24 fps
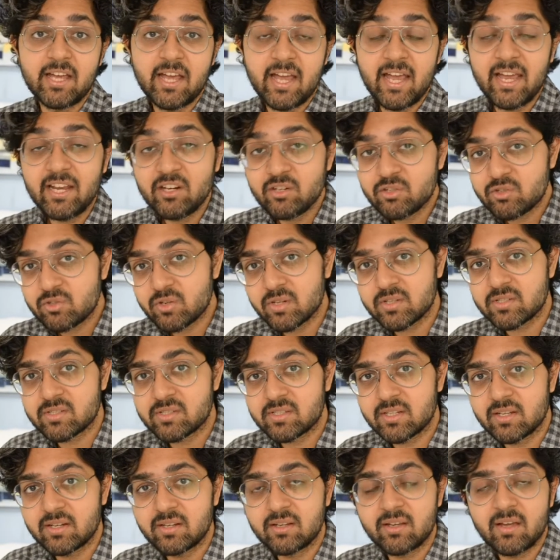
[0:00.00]

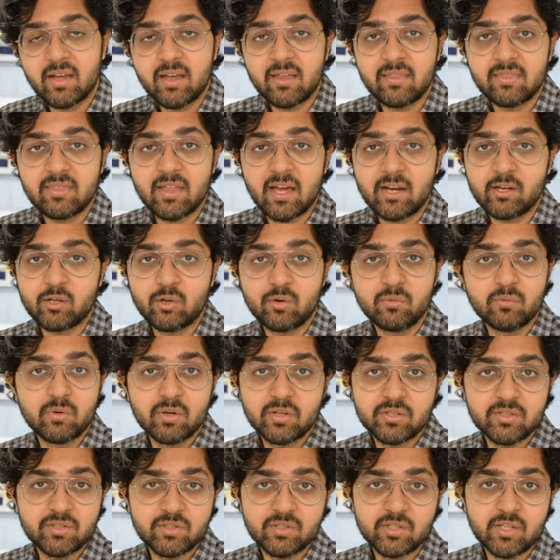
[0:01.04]
interested in that
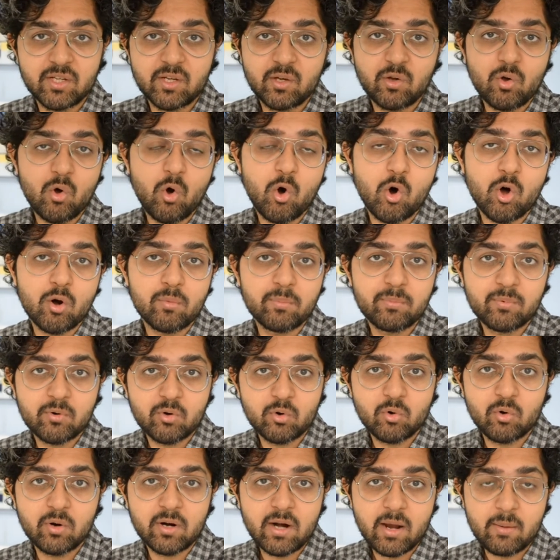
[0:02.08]
university or
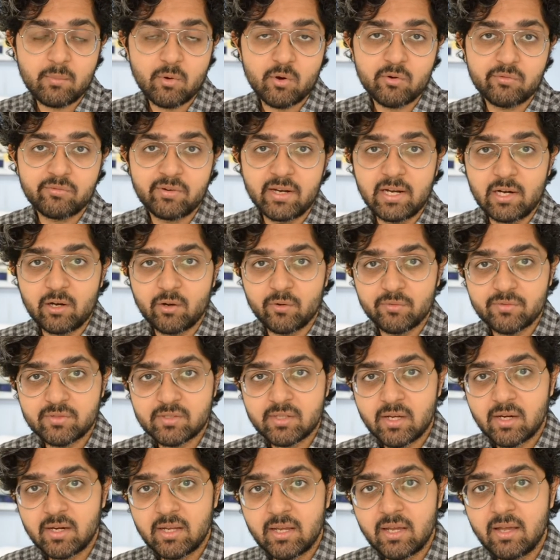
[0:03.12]
program or field of
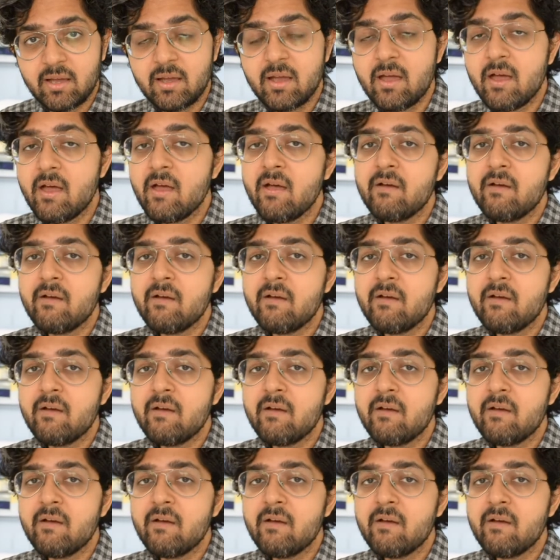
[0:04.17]
study